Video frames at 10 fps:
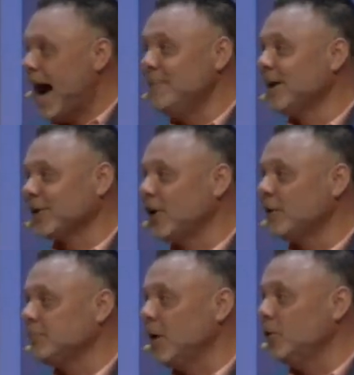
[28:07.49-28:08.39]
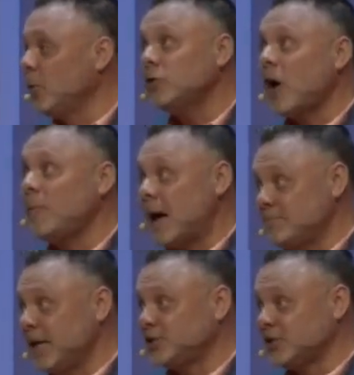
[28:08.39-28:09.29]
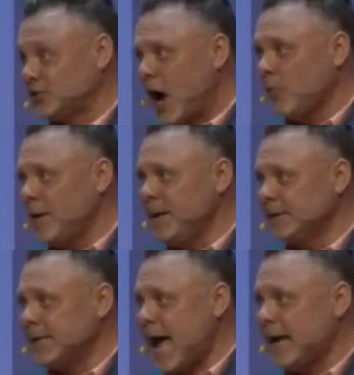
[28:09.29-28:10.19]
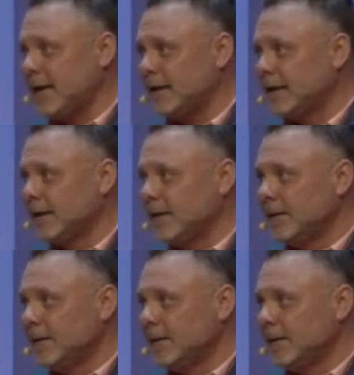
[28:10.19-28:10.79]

I'm in a good mood. We're talking about missions. Y'all with me today?